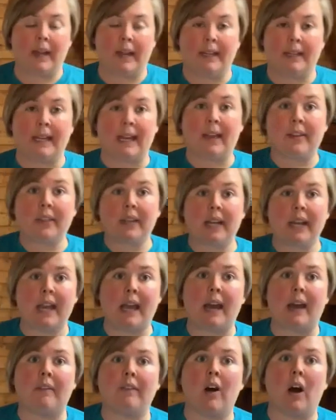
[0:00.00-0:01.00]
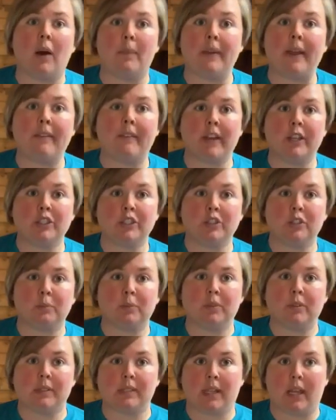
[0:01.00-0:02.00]
Now that I have all my
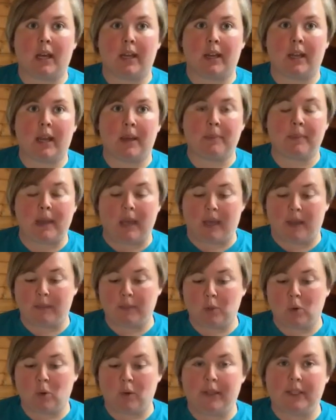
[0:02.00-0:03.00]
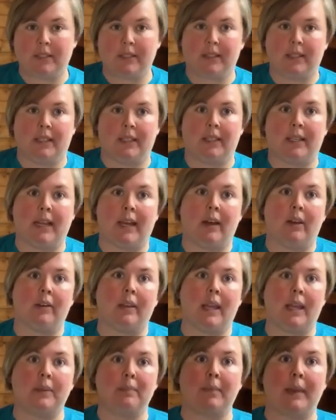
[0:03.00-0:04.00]
vegetables cut up, I'm going to get
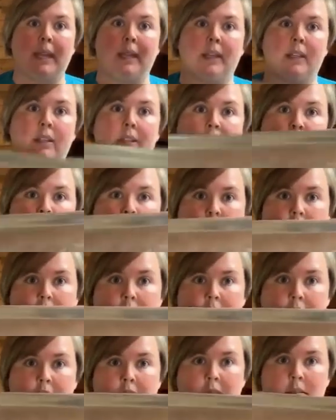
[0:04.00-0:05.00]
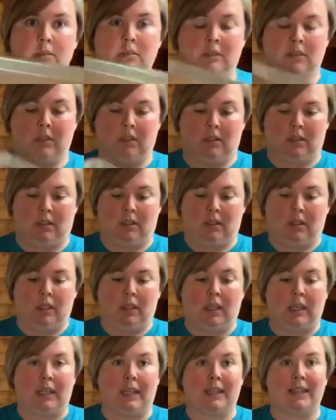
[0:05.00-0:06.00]
out a baking sheet.
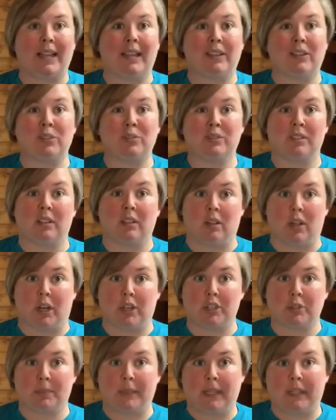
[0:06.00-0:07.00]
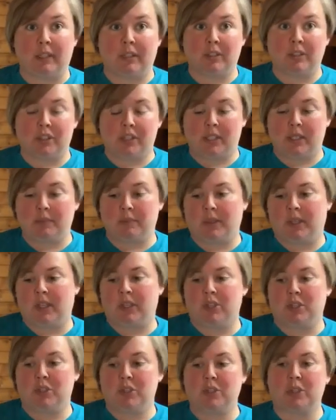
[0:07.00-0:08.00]
And I like using a large baking sheet
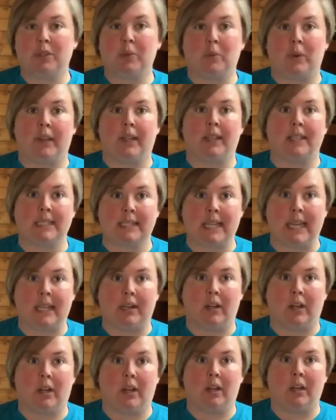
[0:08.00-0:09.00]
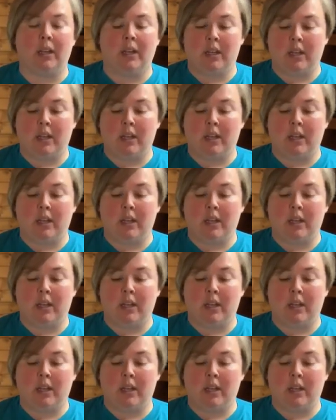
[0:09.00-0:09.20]
because usually one container